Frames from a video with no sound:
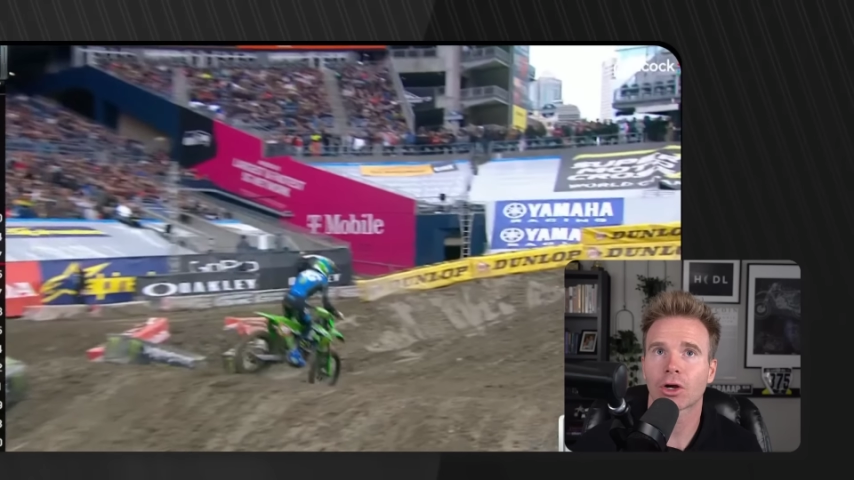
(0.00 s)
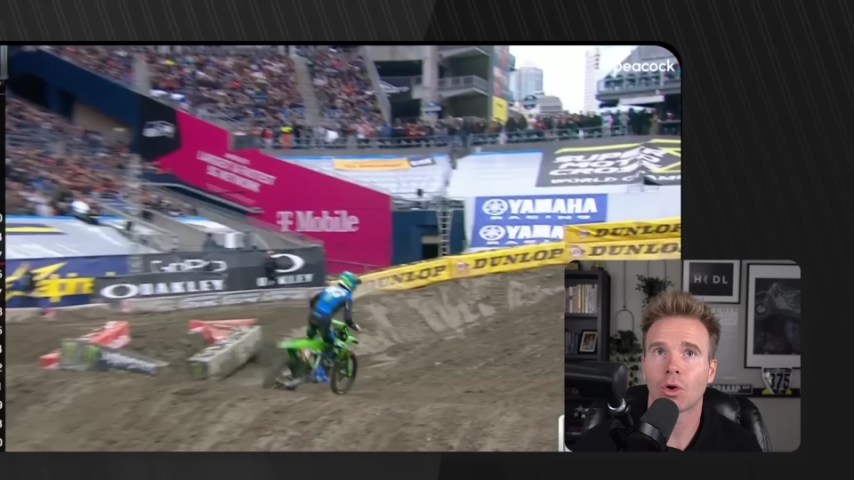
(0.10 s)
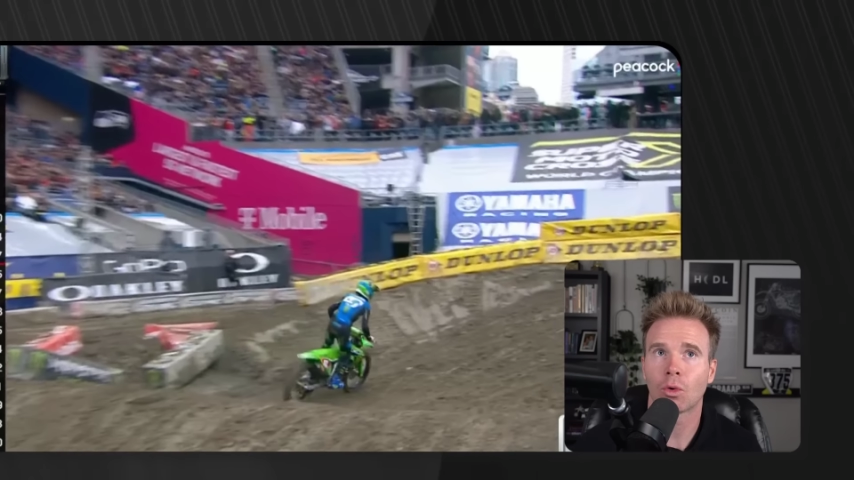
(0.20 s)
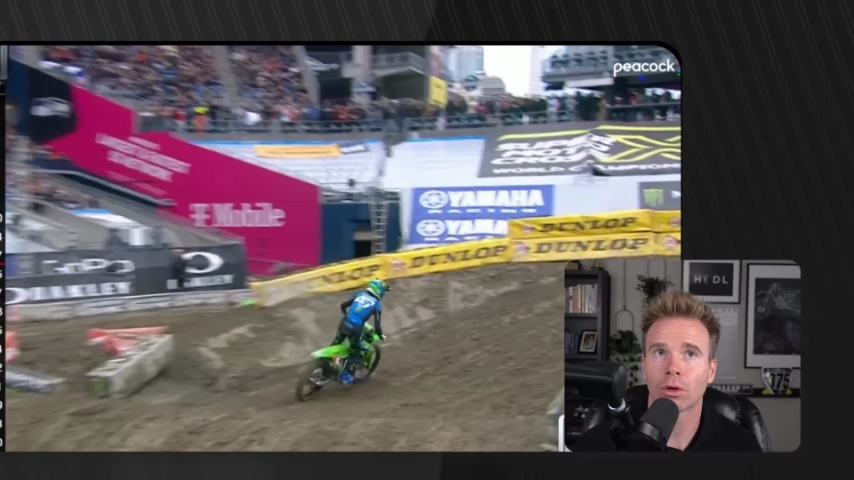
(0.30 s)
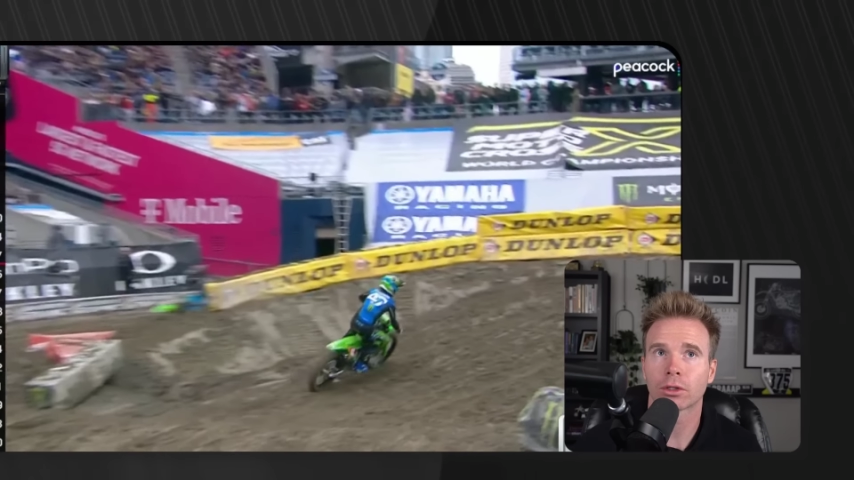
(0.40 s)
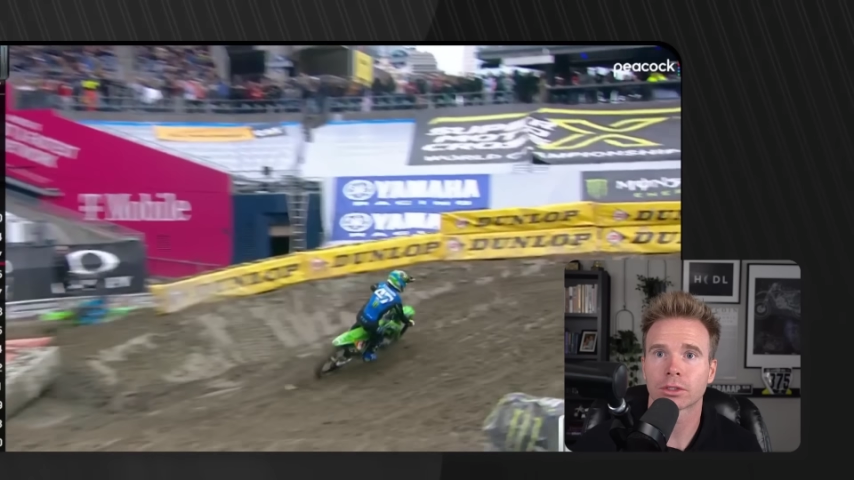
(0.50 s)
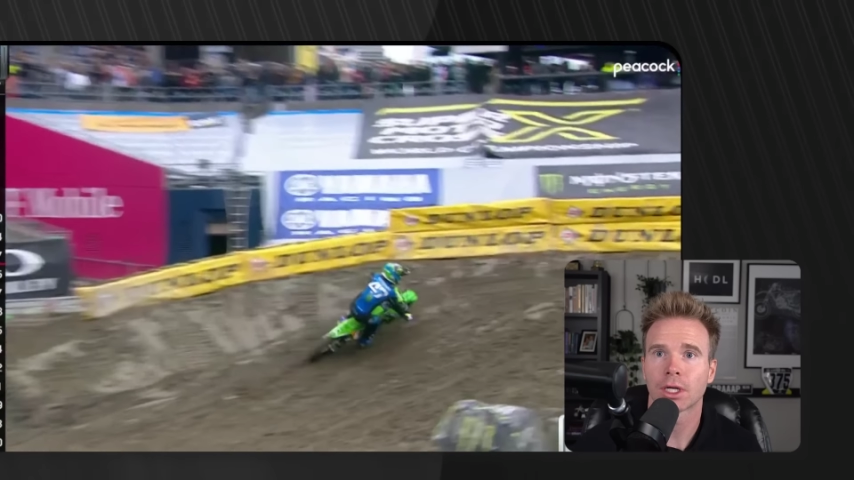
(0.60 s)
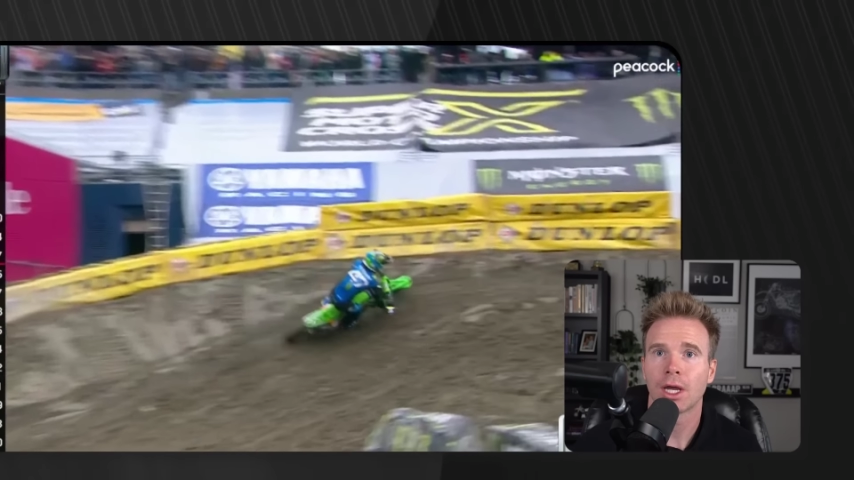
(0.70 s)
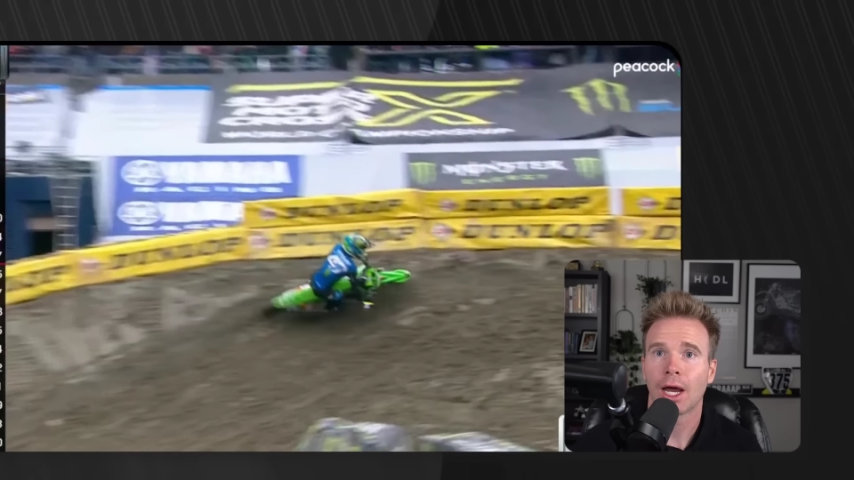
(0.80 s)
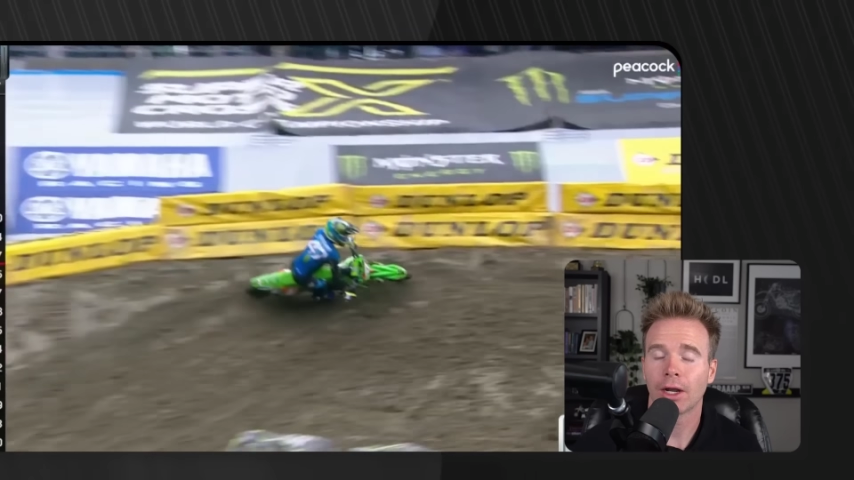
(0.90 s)
corners.
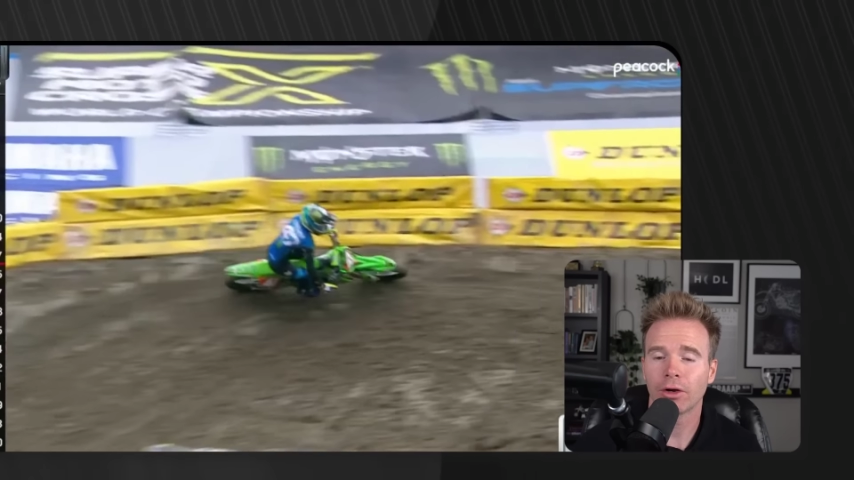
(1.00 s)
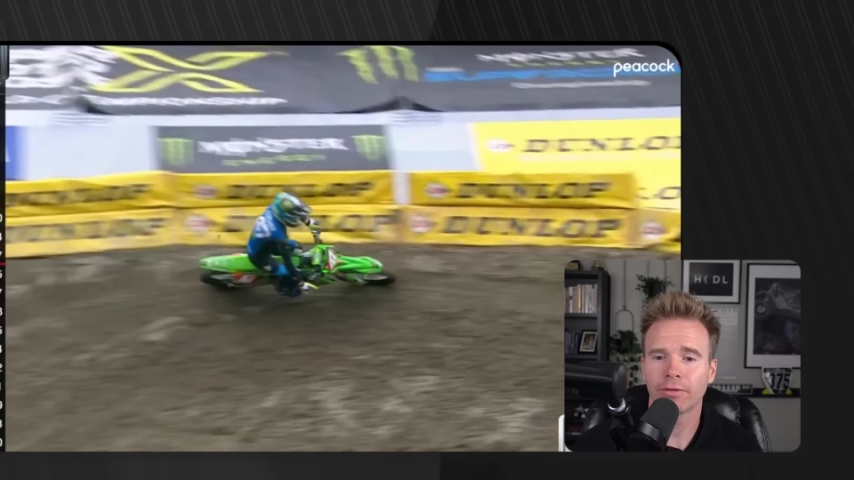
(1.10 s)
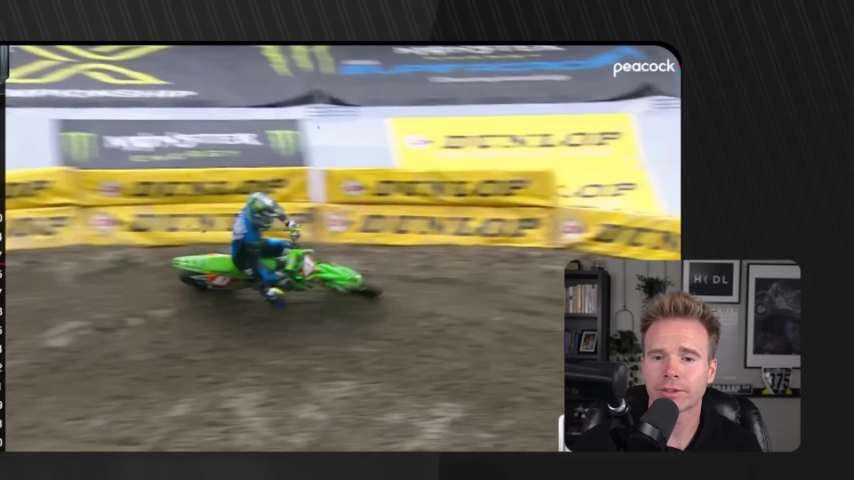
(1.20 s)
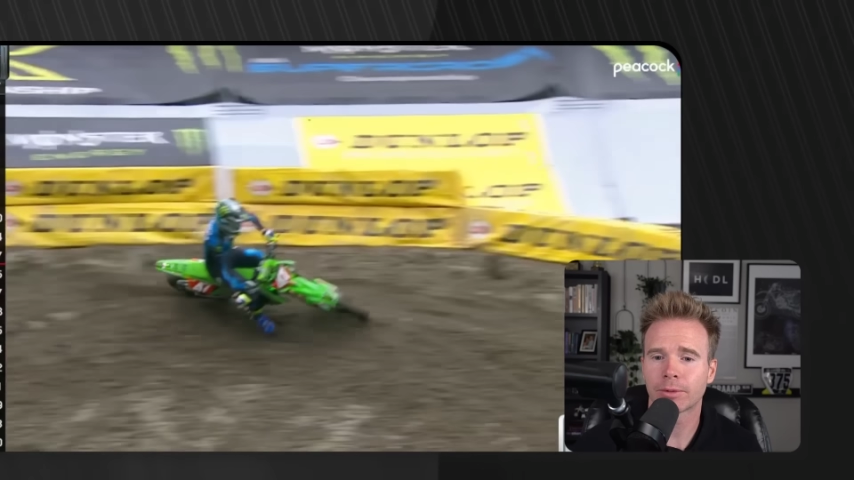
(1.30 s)
I don't know if he's been